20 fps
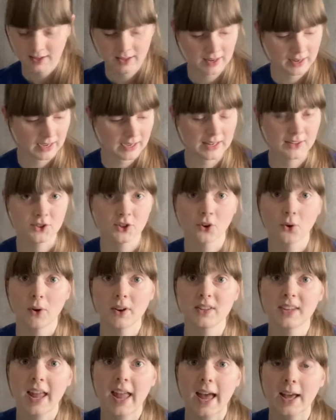is you're
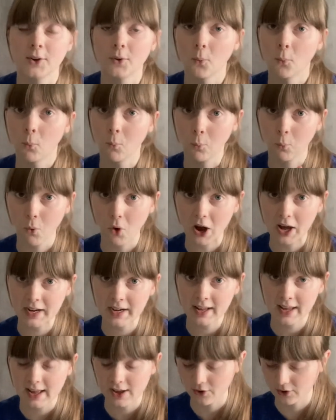going to add 1
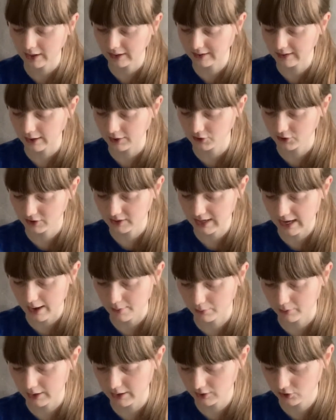Alka-Seltzer
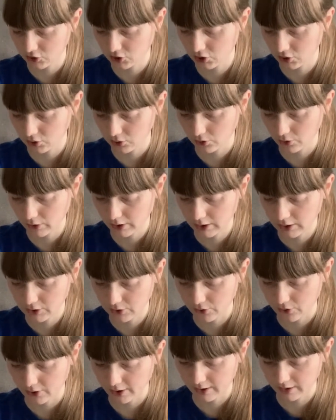tablet to
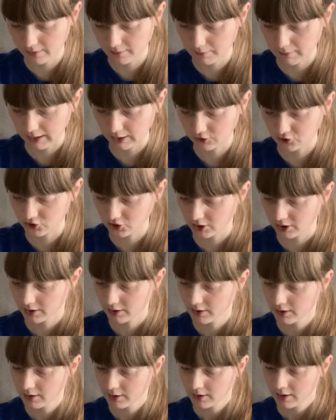your mixture.
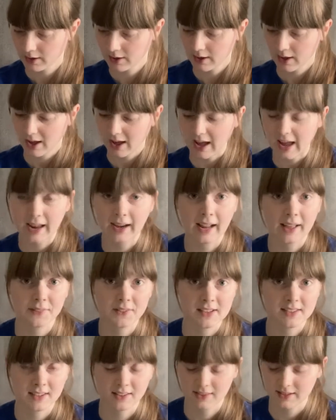I got
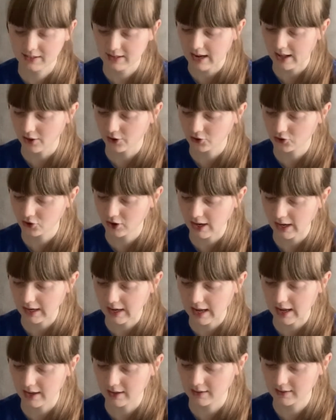these at the Dollar Tree. I
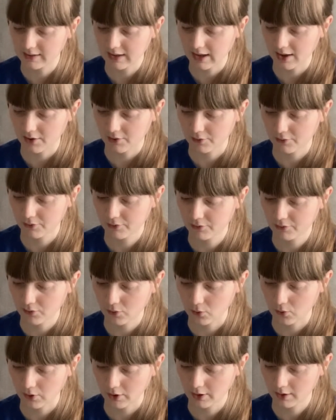got a set of
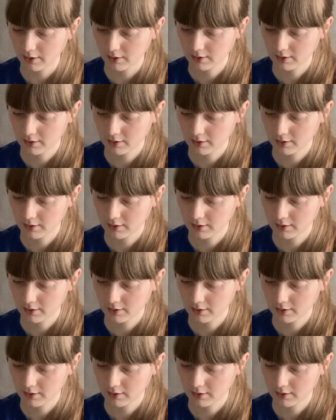4.